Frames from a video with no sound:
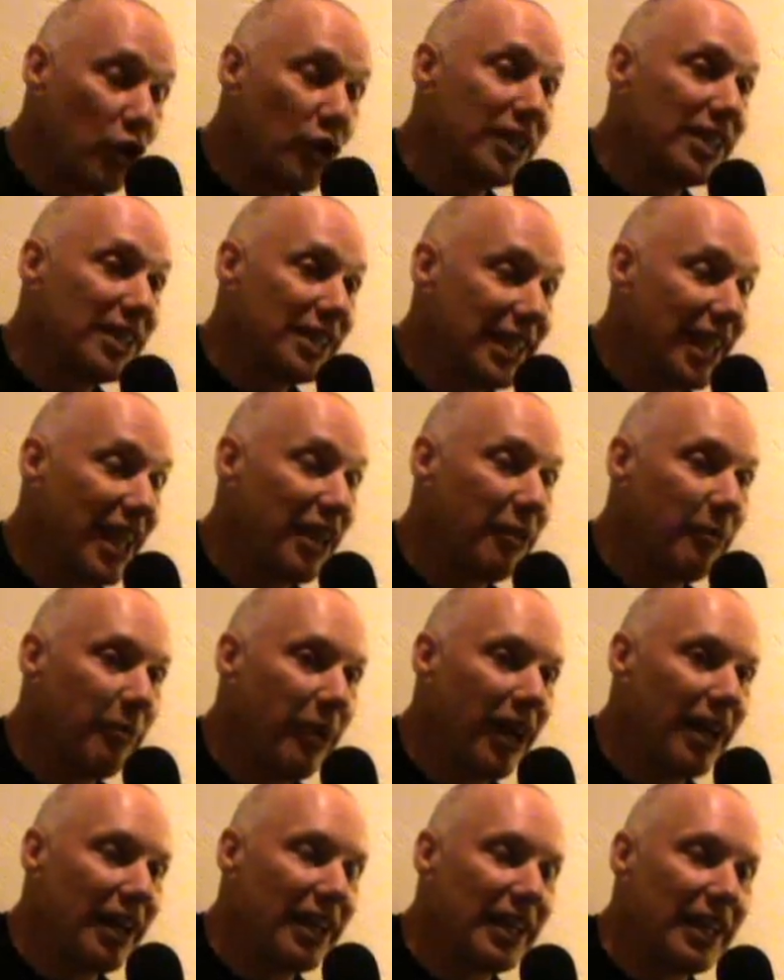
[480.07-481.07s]
good state of
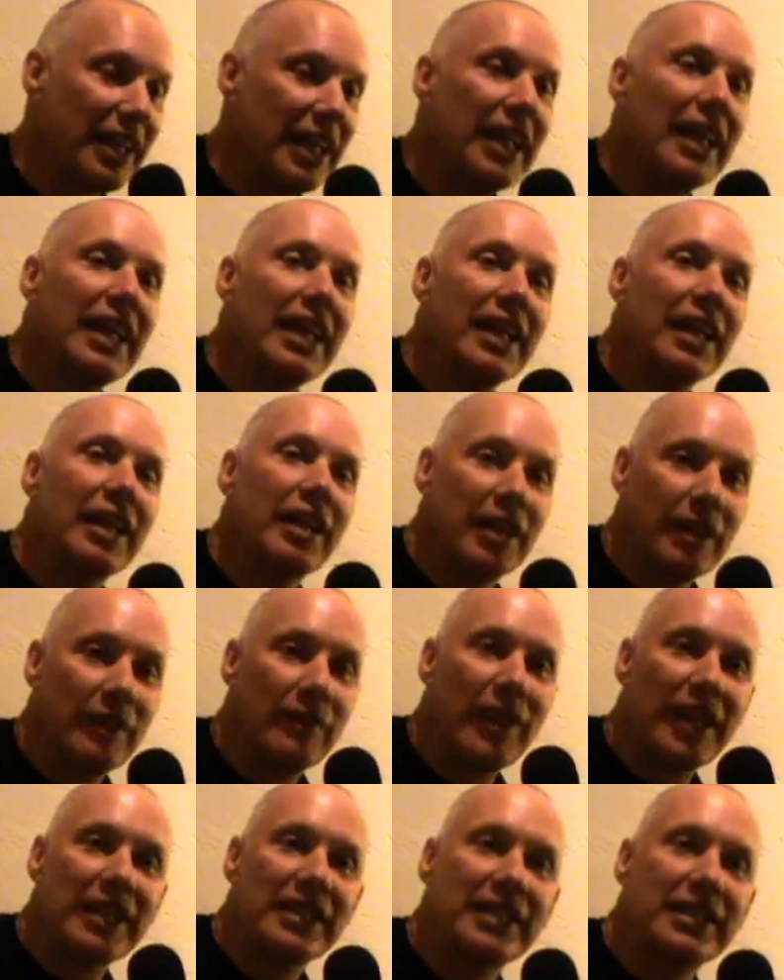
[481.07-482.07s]
mind,
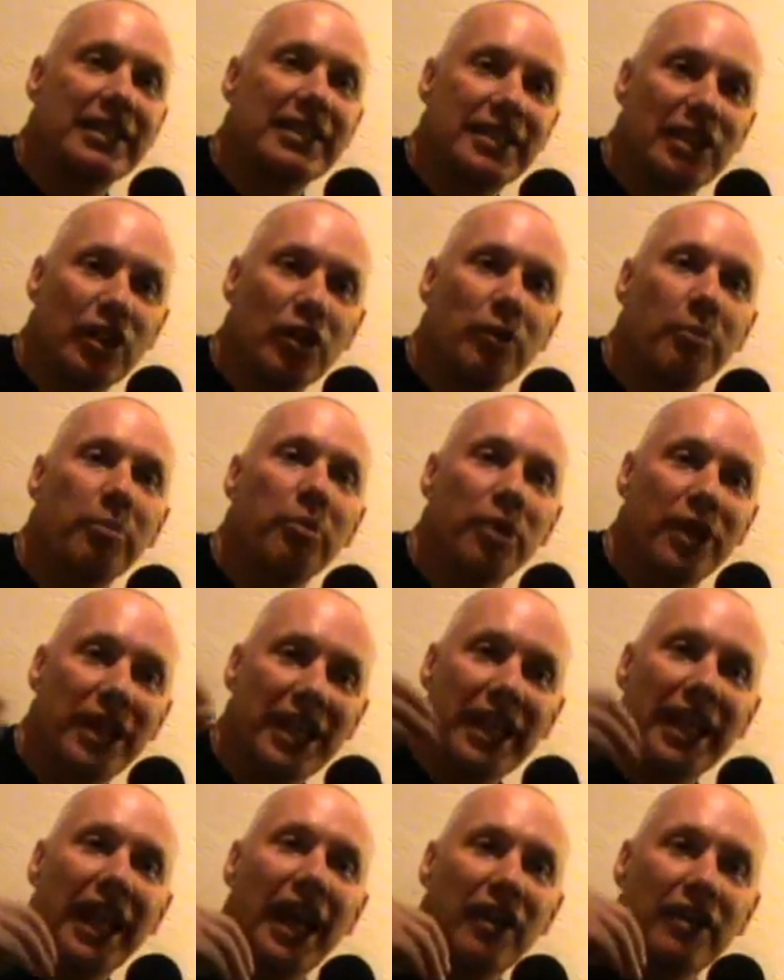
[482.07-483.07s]
that's still
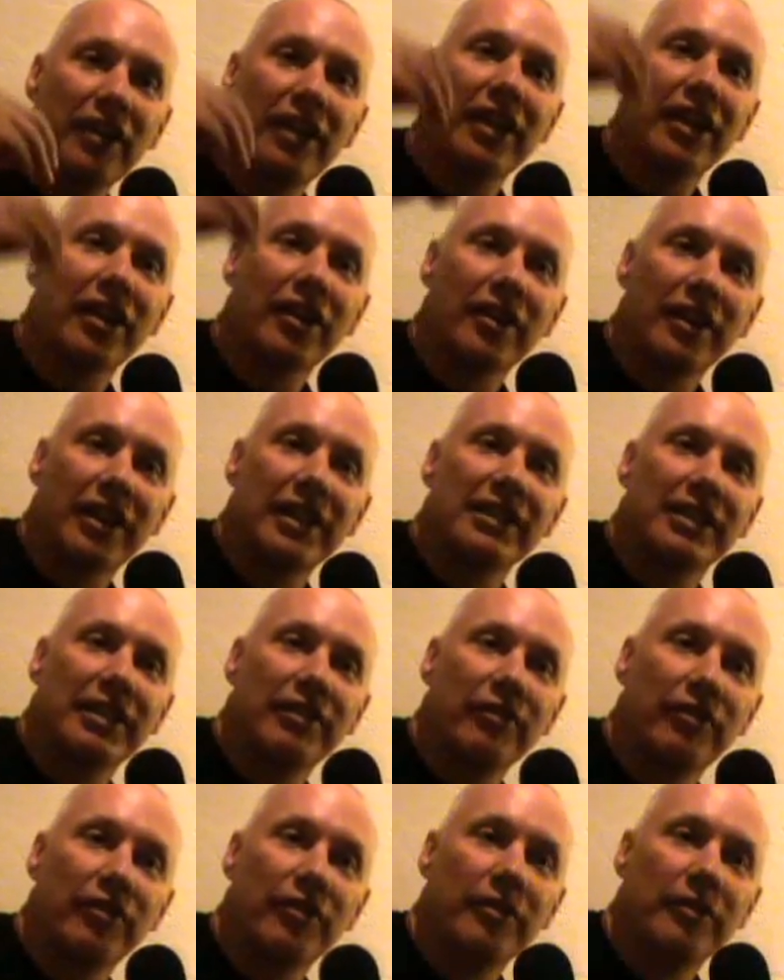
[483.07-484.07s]
putting it out there as
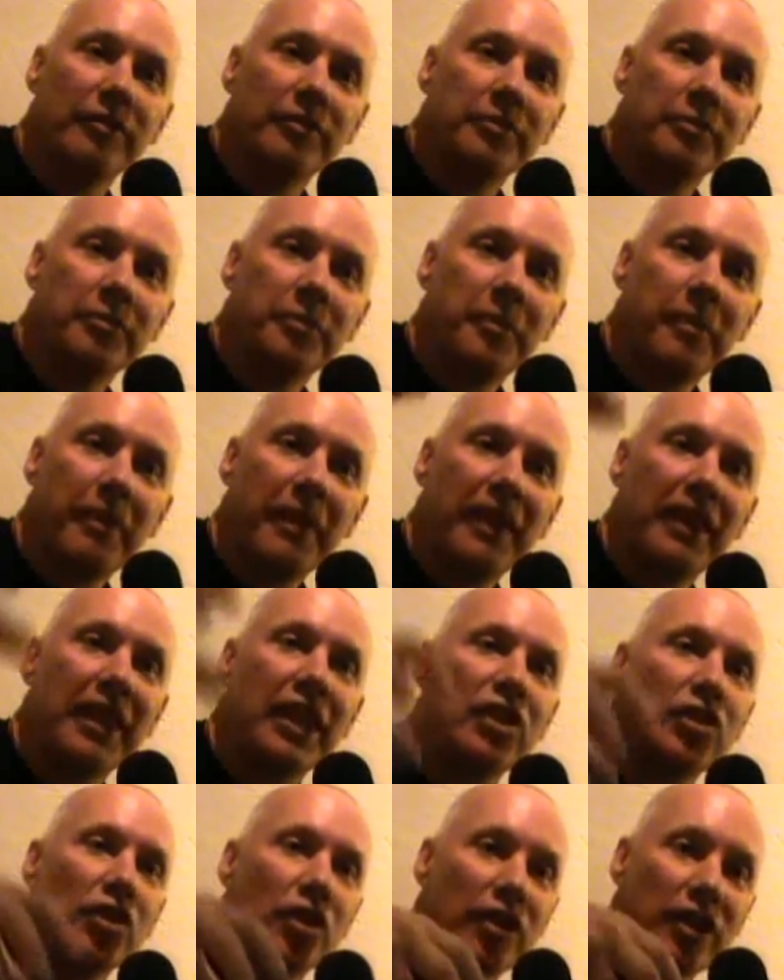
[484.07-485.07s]
if
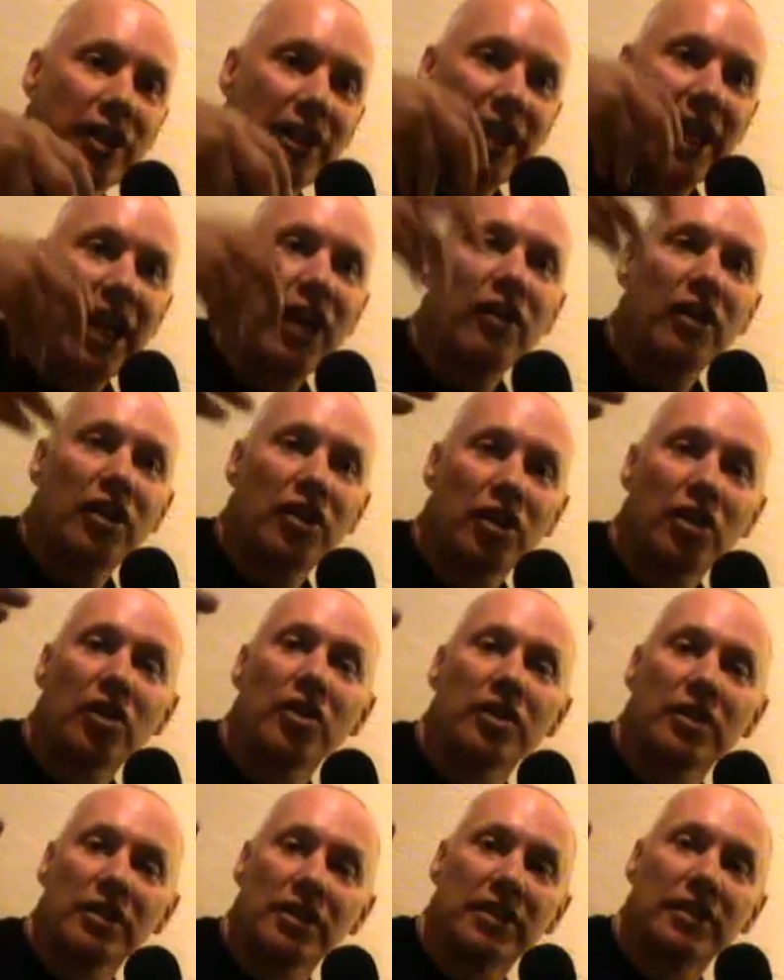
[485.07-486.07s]
these are
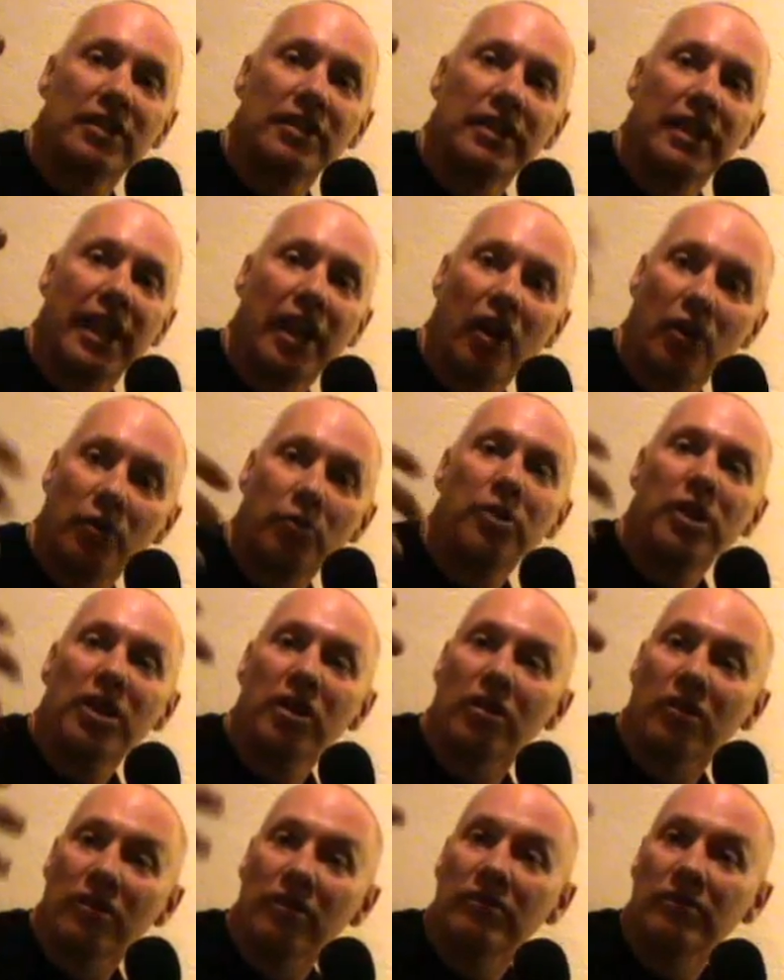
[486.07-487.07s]
characters that are
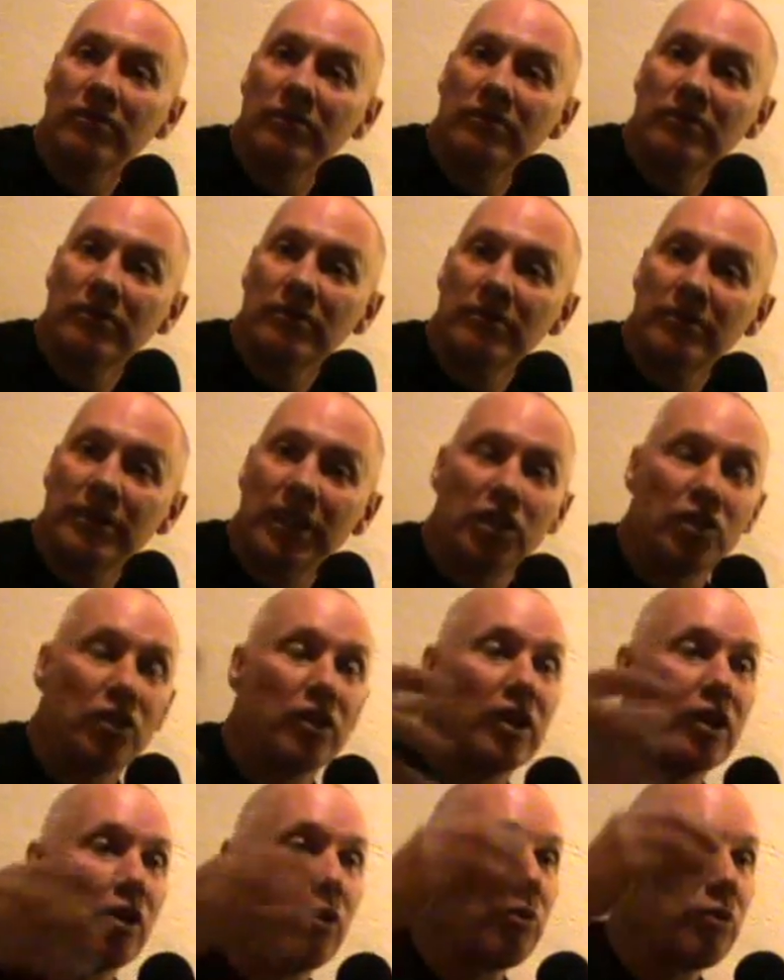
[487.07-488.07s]
real that
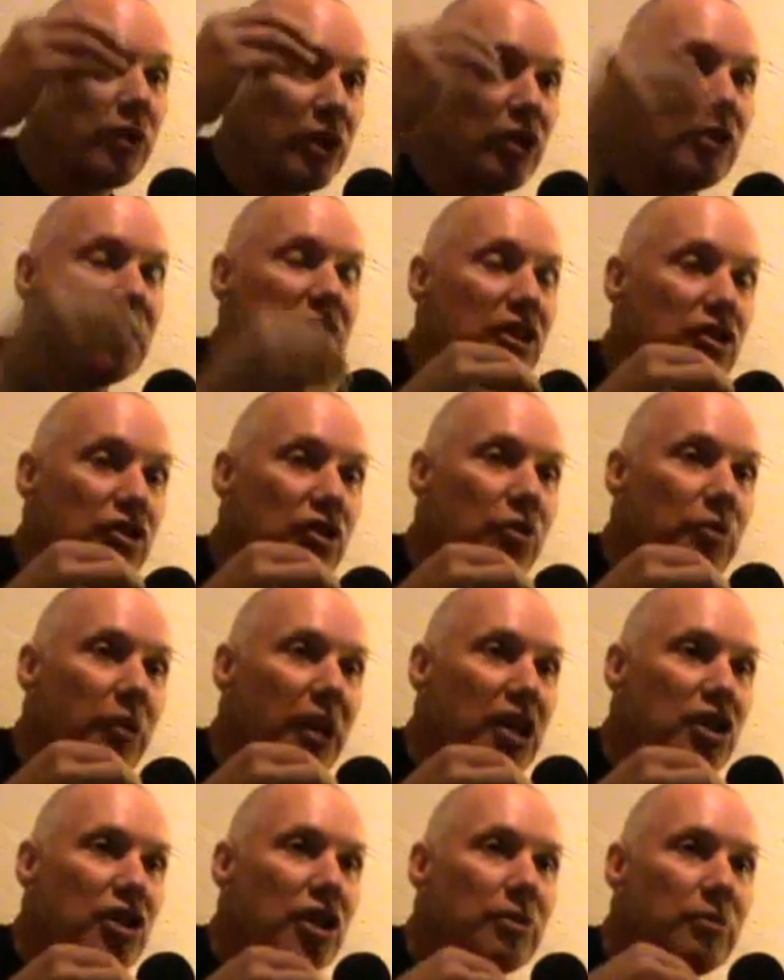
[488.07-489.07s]
you're in a real
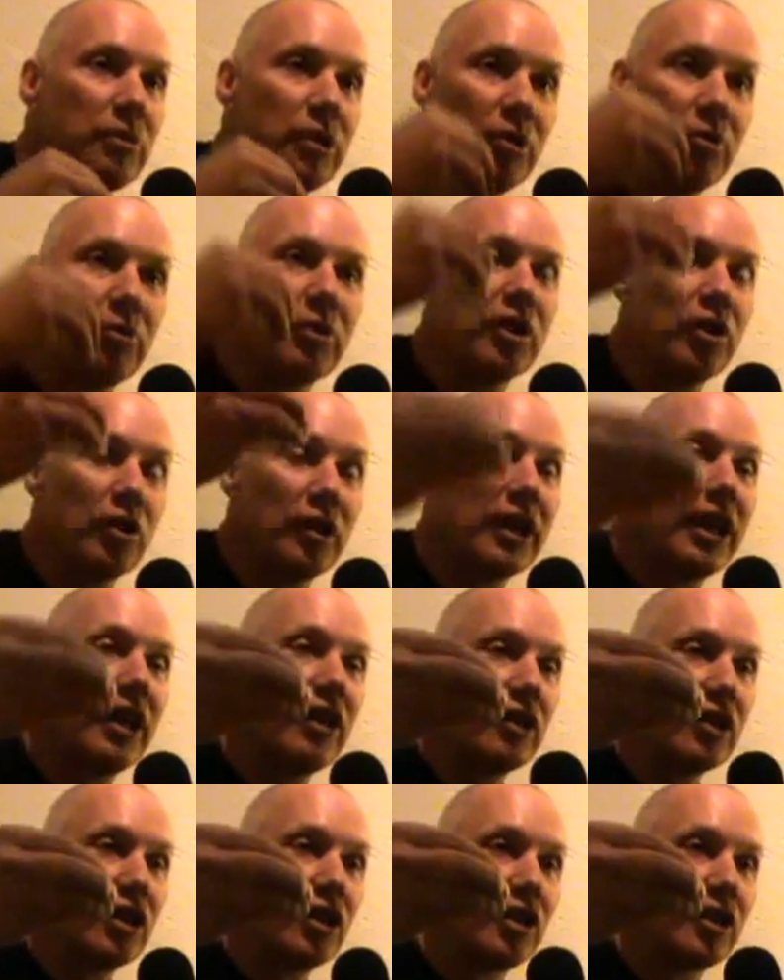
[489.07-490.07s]
situation with real
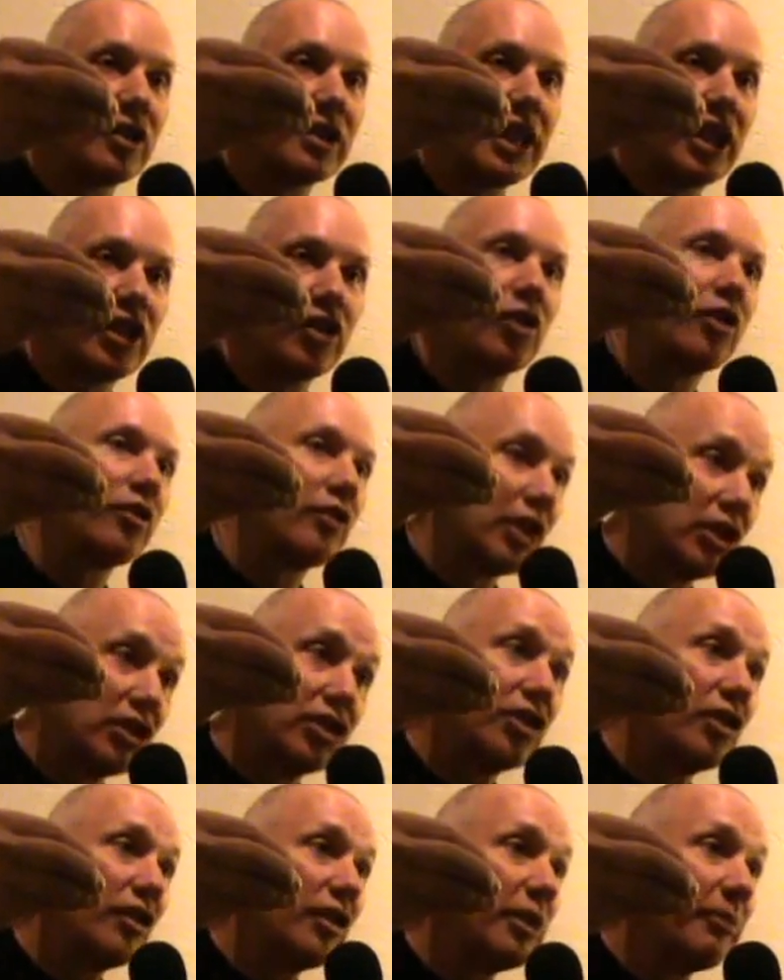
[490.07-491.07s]
characters and you're
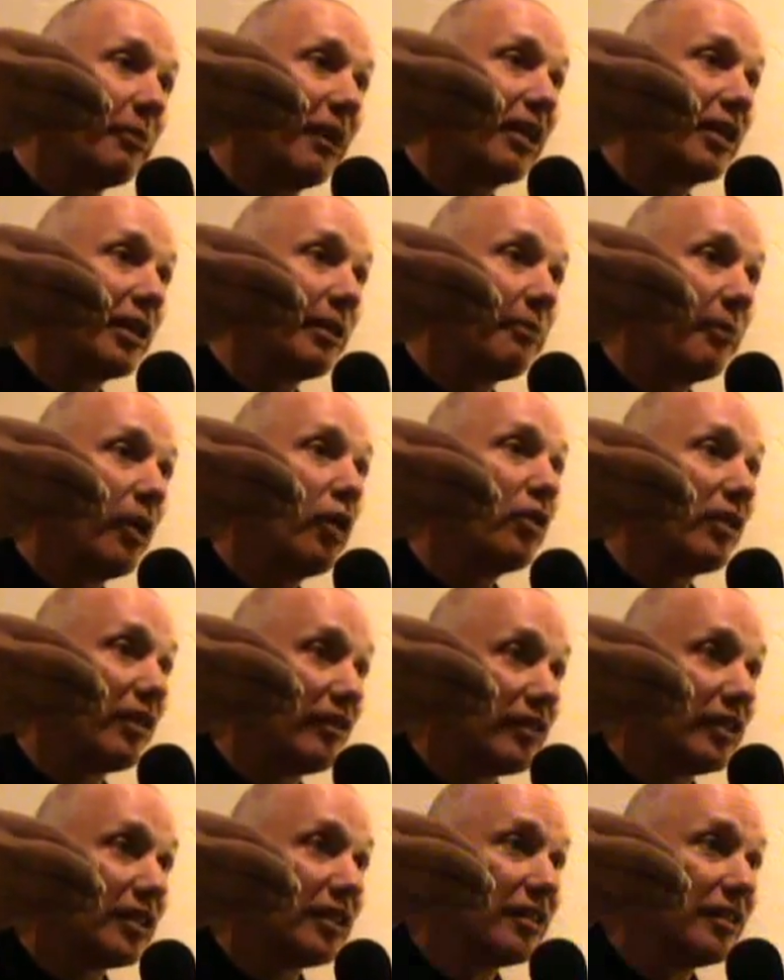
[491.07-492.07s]
concerned about the
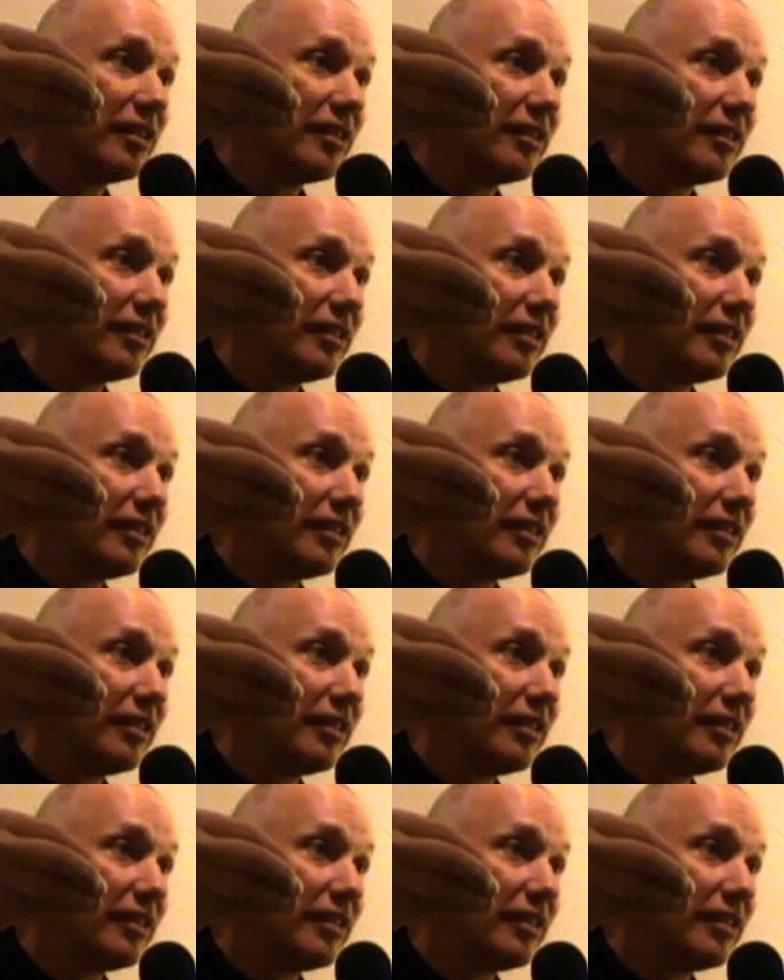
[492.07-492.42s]
motives